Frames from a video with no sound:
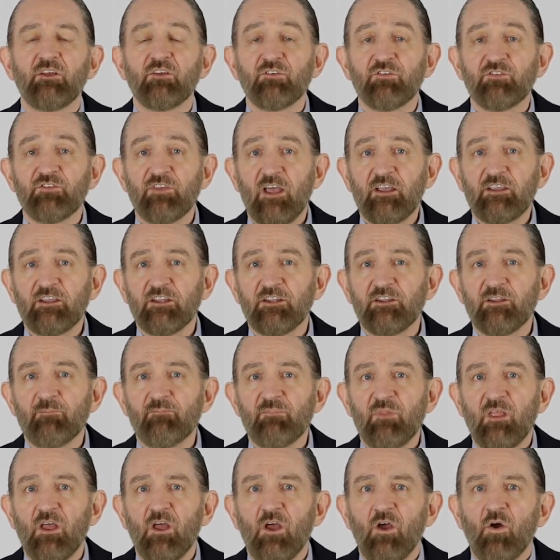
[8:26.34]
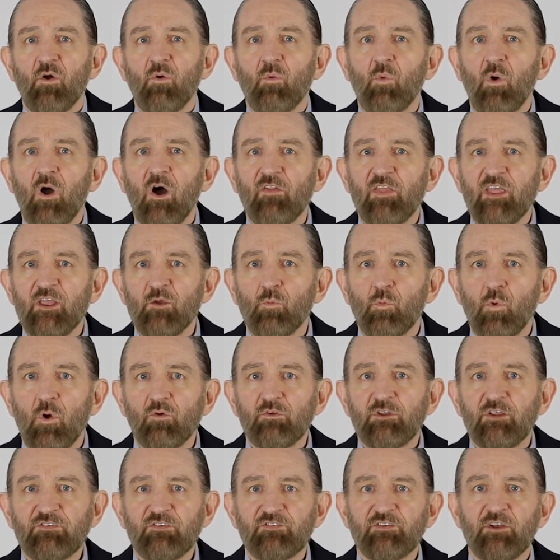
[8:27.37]
Second, while they
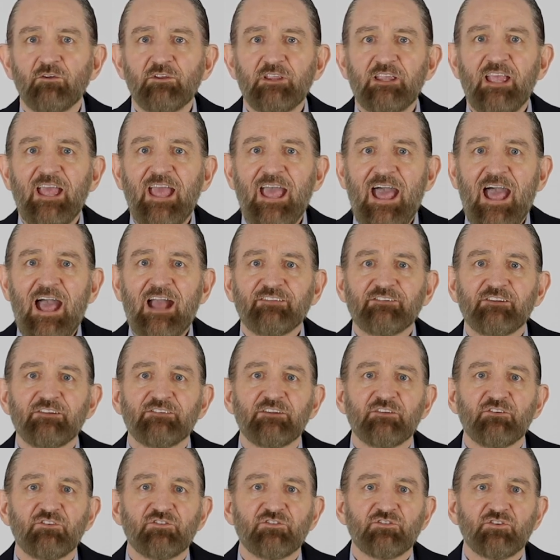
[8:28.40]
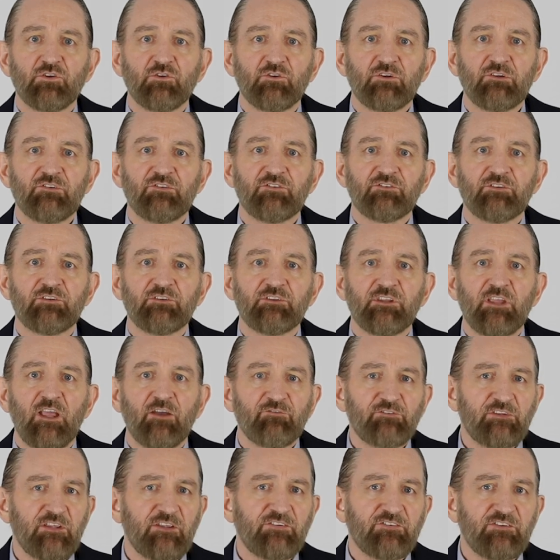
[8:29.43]
won't necessarily act as insurance to the
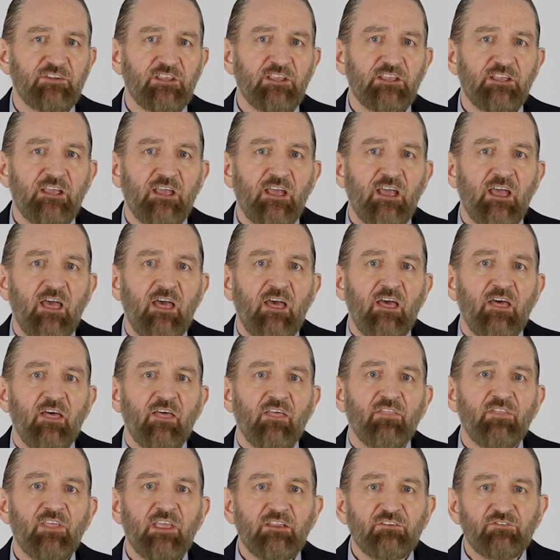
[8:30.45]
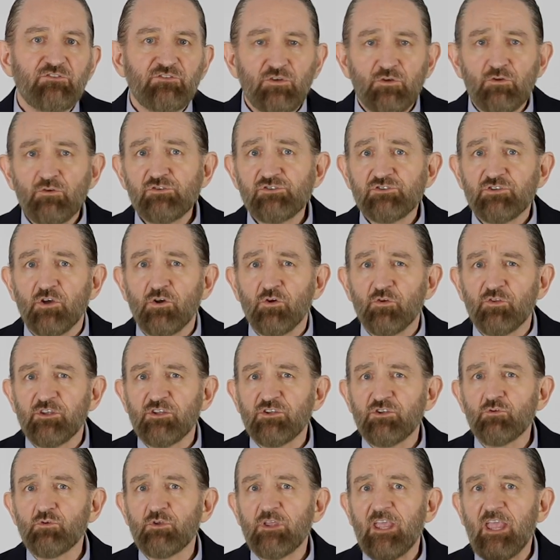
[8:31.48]
FTC, they do show that
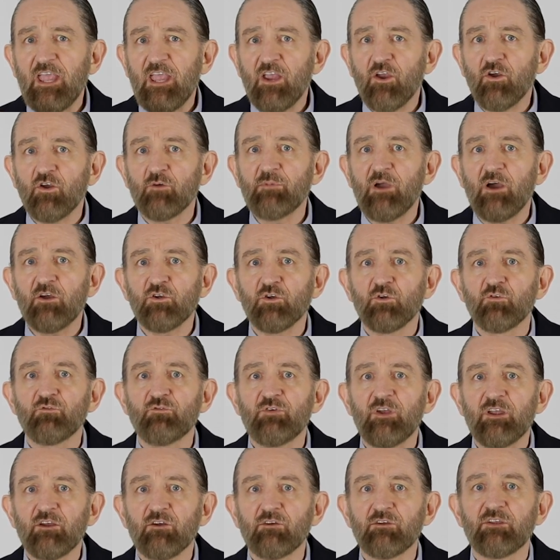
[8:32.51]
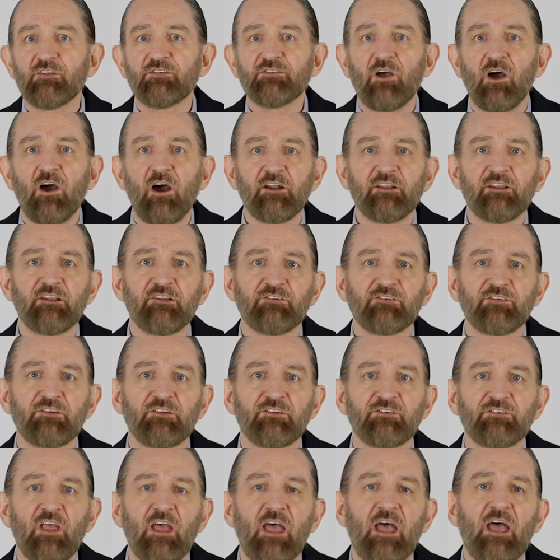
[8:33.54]
you care about your various
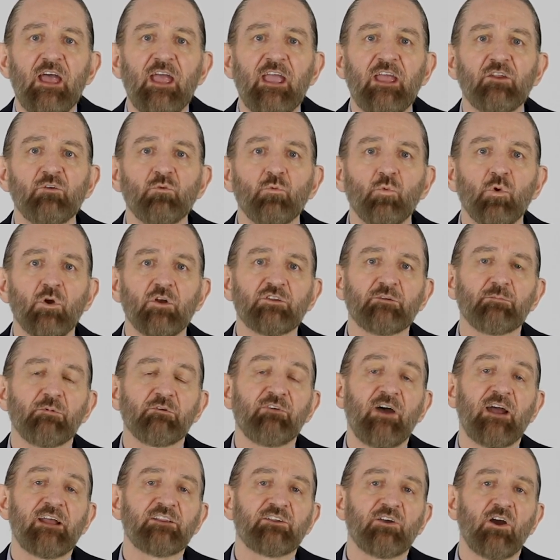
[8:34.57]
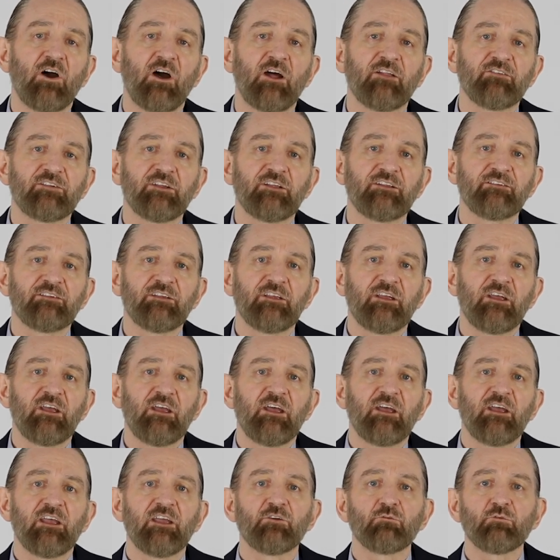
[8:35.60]
audiences and work to provide content
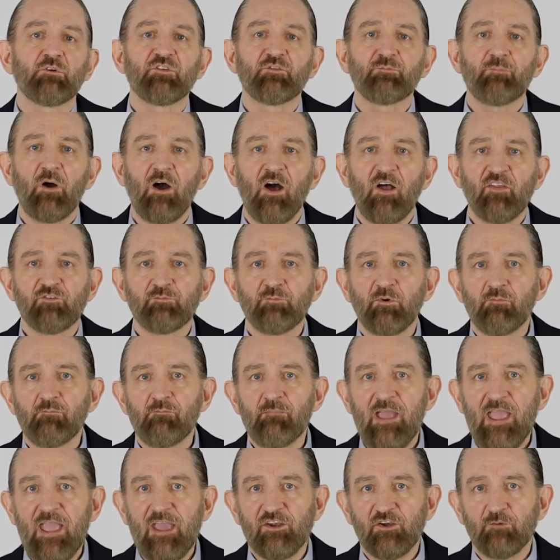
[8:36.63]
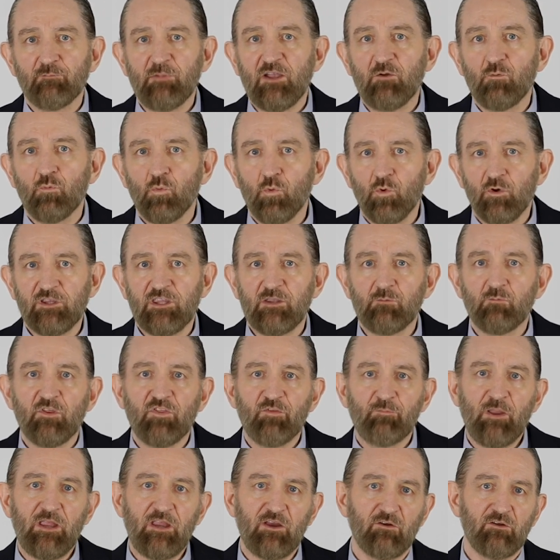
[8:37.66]
in a responsible manner by working
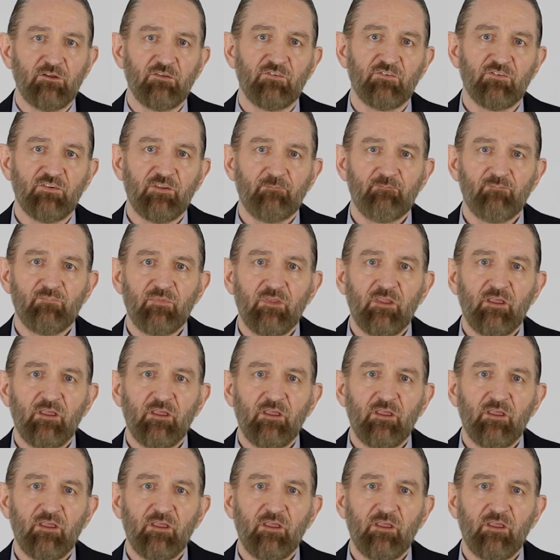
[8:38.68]
with parents.